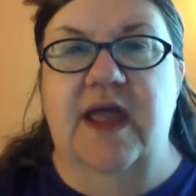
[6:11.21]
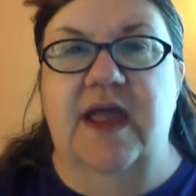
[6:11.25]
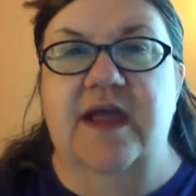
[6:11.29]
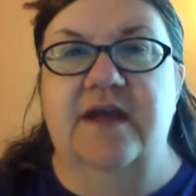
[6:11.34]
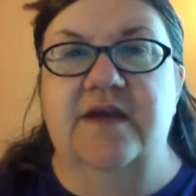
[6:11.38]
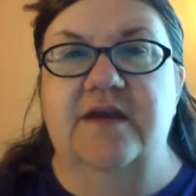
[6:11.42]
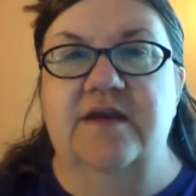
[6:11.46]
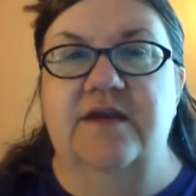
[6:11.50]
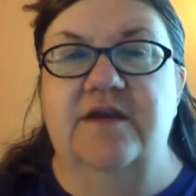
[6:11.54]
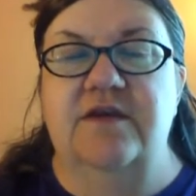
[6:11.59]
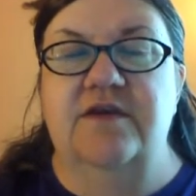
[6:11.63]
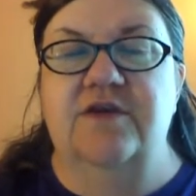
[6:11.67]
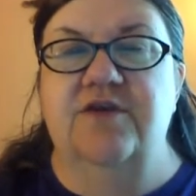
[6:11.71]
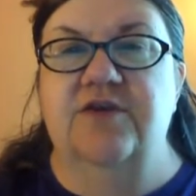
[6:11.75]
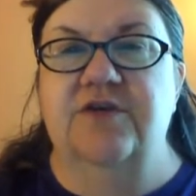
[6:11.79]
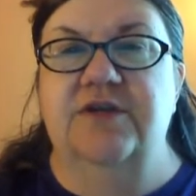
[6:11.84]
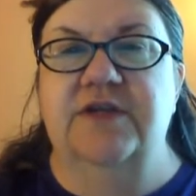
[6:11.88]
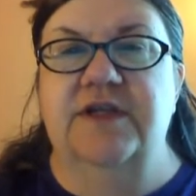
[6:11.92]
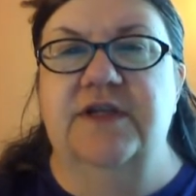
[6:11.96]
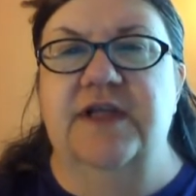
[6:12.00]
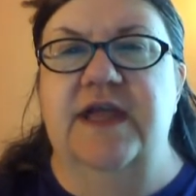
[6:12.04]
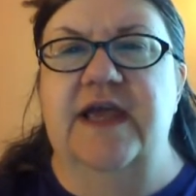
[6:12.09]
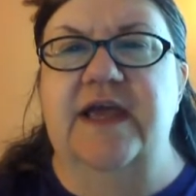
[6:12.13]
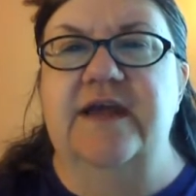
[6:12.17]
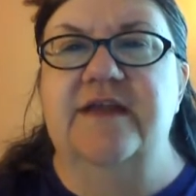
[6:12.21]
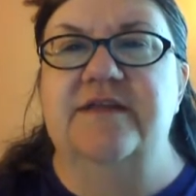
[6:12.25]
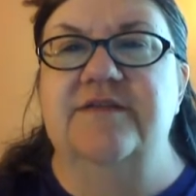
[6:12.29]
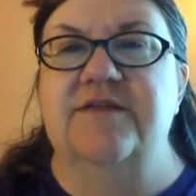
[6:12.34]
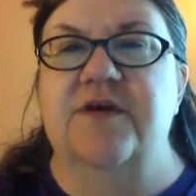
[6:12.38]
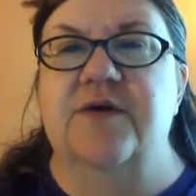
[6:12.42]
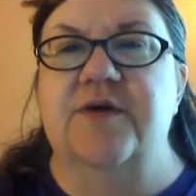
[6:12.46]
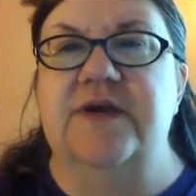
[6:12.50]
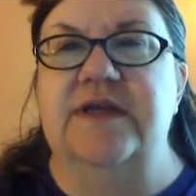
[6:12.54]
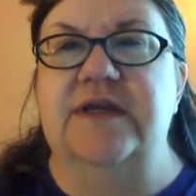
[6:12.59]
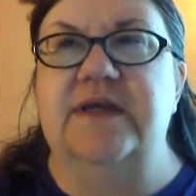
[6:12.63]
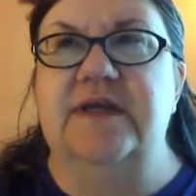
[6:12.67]
And your little head is
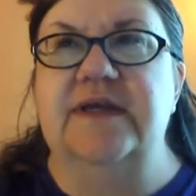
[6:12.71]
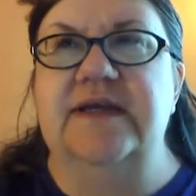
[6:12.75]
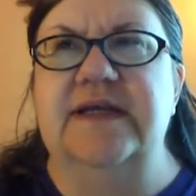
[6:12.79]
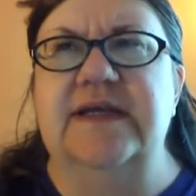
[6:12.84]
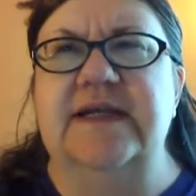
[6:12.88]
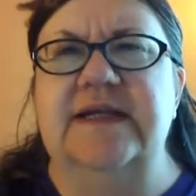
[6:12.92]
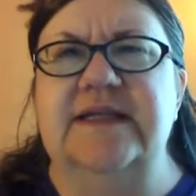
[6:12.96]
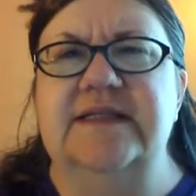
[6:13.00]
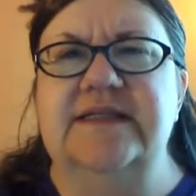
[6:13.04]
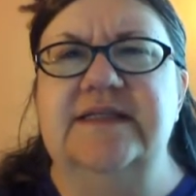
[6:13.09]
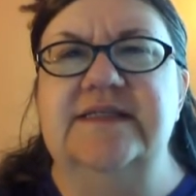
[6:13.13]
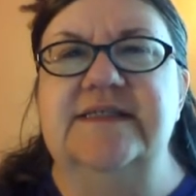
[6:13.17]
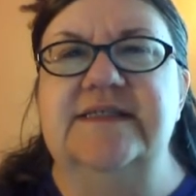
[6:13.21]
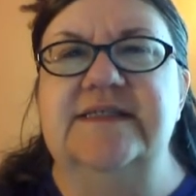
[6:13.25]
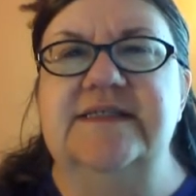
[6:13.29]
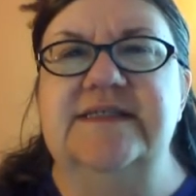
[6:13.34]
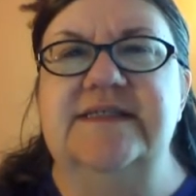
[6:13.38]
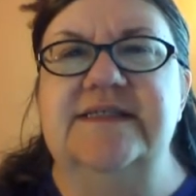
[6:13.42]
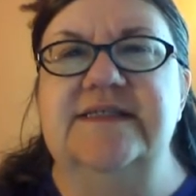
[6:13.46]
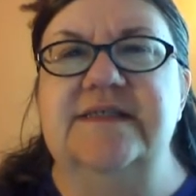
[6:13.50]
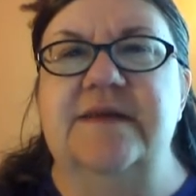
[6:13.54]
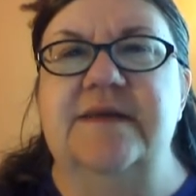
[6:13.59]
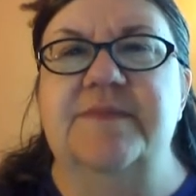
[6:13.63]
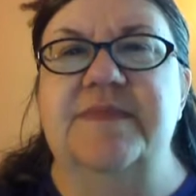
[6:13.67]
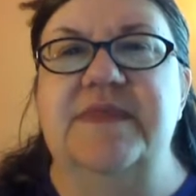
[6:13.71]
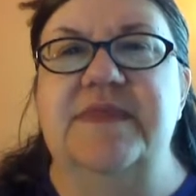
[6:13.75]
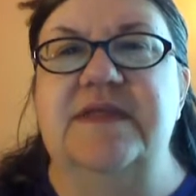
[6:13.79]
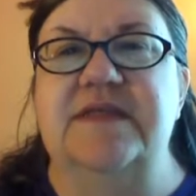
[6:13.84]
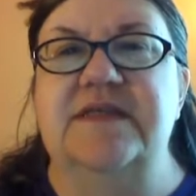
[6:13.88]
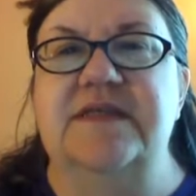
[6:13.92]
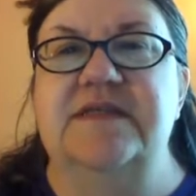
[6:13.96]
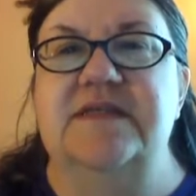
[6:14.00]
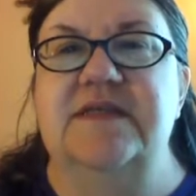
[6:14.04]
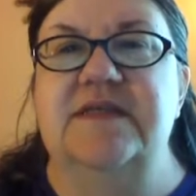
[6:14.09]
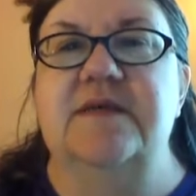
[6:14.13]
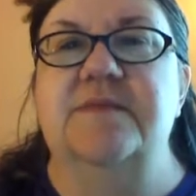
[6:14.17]
going, just
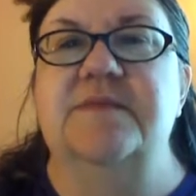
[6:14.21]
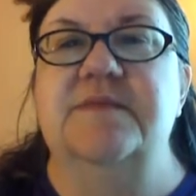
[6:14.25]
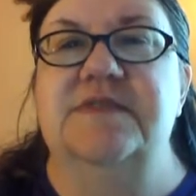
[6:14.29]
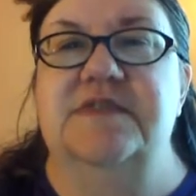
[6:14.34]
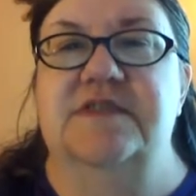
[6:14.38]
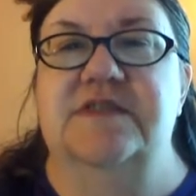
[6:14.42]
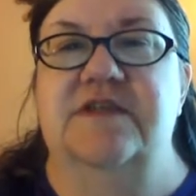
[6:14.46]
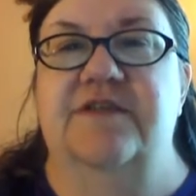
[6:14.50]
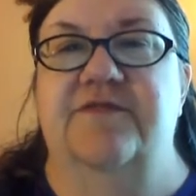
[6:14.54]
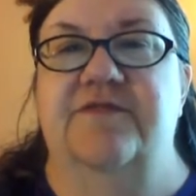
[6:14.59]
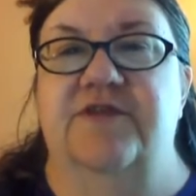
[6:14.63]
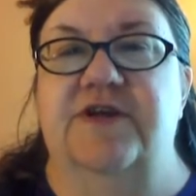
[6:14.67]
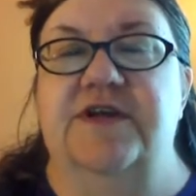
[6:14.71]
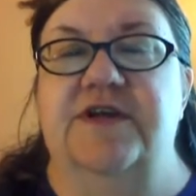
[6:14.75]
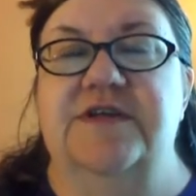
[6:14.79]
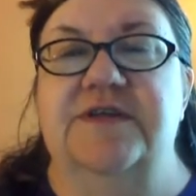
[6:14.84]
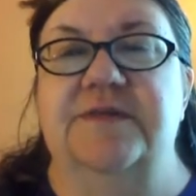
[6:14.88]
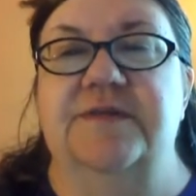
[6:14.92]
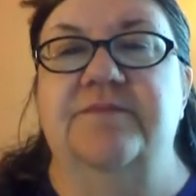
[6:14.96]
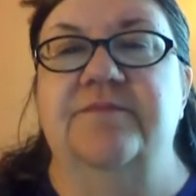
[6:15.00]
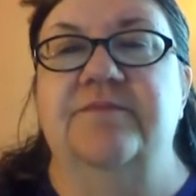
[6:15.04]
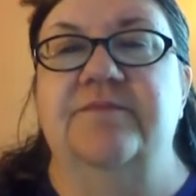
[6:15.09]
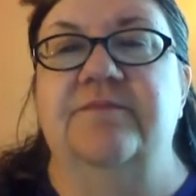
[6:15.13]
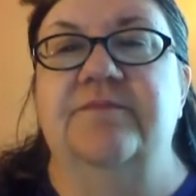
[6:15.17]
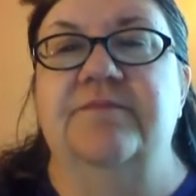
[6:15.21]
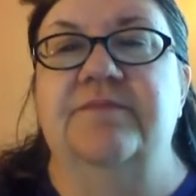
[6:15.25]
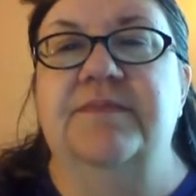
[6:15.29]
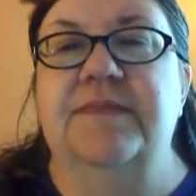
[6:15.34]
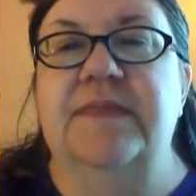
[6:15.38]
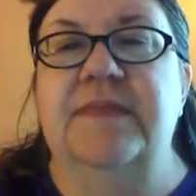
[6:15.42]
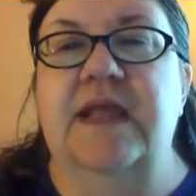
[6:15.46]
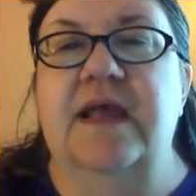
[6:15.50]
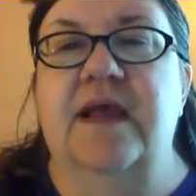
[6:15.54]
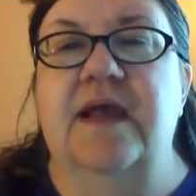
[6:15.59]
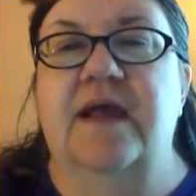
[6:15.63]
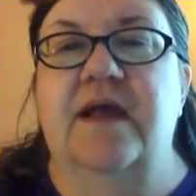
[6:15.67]
something seems different.
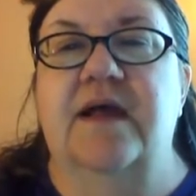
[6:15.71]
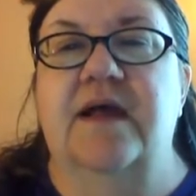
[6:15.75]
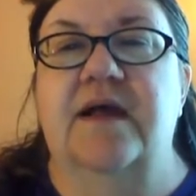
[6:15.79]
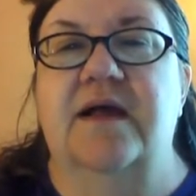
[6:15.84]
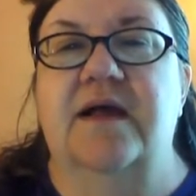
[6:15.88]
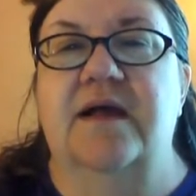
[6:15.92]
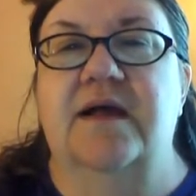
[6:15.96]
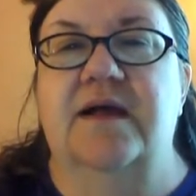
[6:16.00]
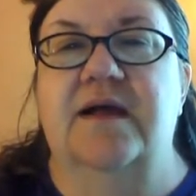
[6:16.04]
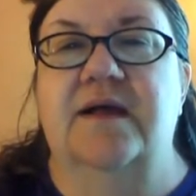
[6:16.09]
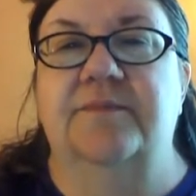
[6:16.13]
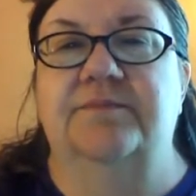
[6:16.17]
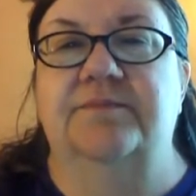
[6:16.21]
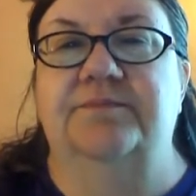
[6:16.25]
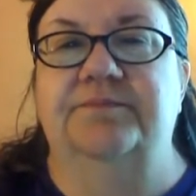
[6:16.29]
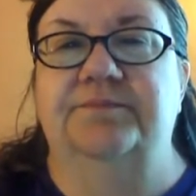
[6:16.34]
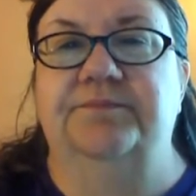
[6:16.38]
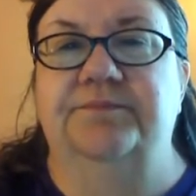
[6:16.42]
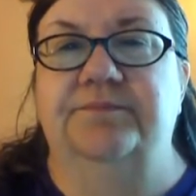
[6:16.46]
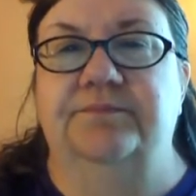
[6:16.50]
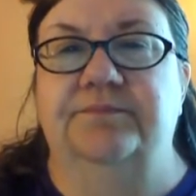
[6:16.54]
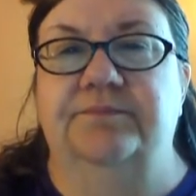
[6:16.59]
I